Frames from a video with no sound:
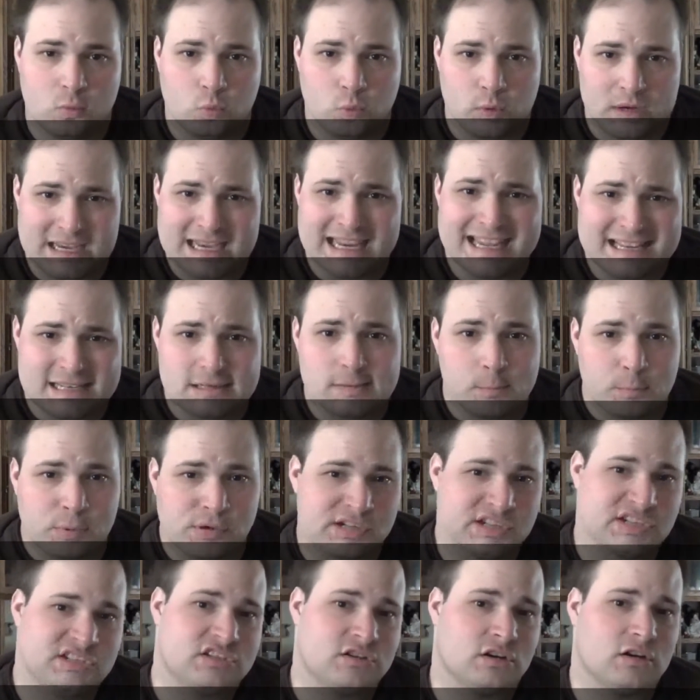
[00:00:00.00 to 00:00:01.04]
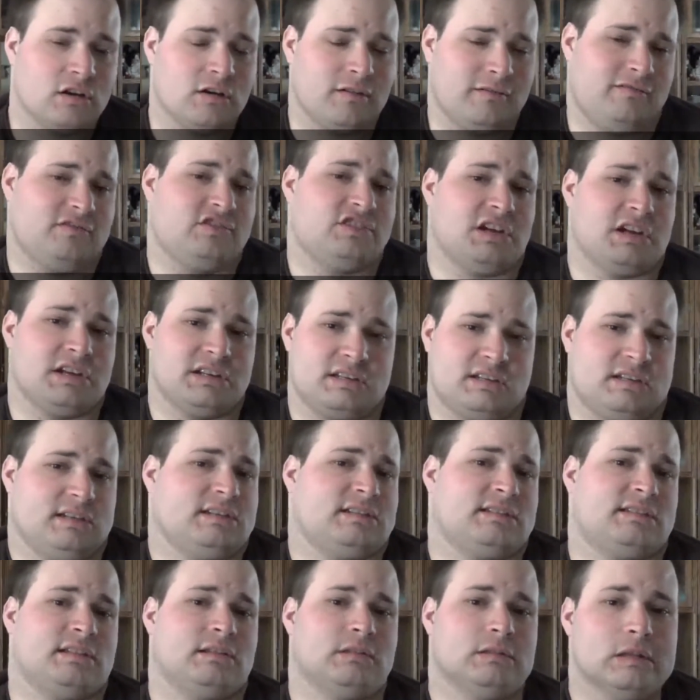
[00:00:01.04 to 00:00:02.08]
We need to preserve
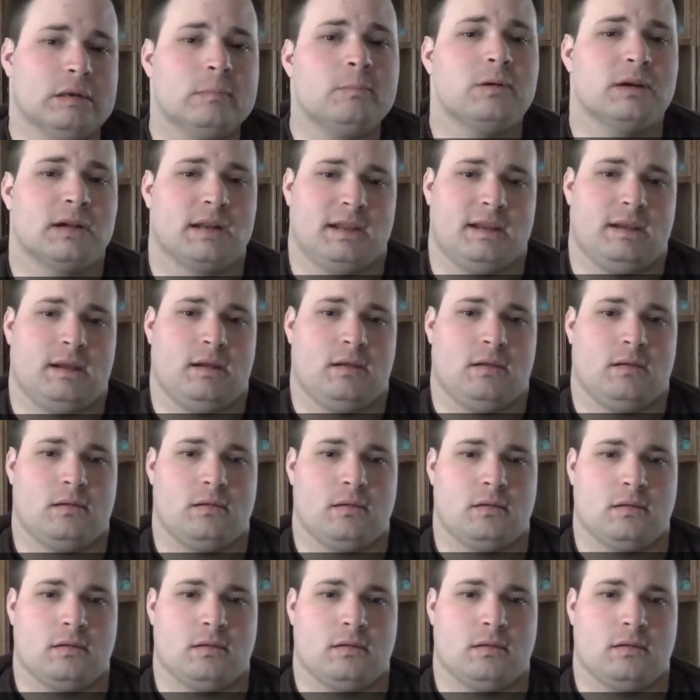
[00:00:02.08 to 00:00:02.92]
justice and liberty.